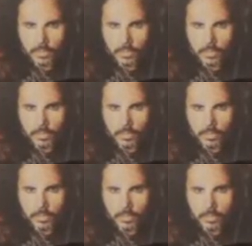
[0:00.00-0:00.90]

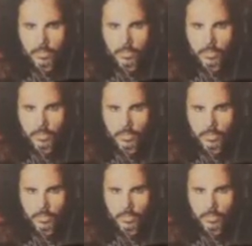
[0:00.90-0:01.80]

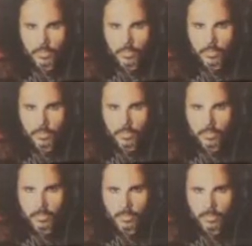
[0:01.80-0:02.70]

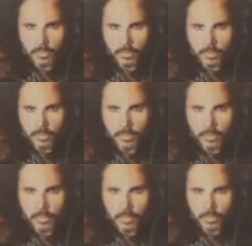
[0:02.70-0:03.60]

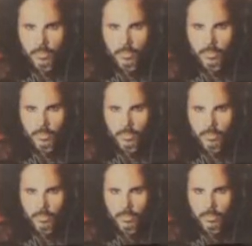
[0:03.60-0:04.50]

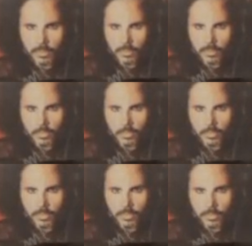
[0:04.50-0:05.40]

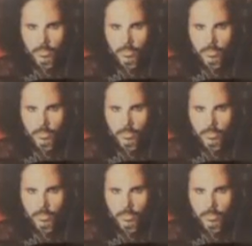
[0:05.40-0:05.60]
[no speech]